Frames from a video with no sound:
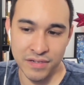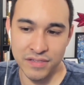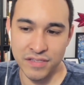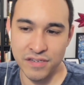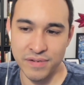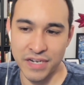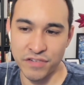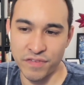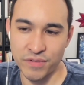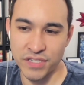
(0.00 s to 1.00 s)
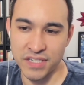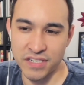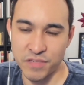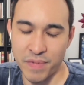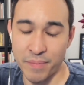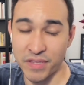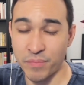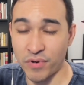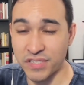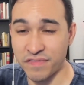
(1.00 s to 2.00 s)
So Azure is just going to spam out the
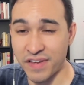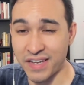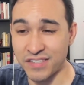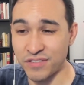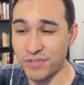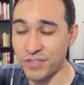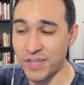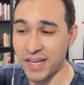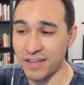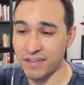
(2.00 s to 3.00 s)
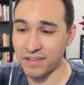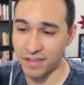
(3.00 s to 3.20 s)
Poison Fang as soon as you can.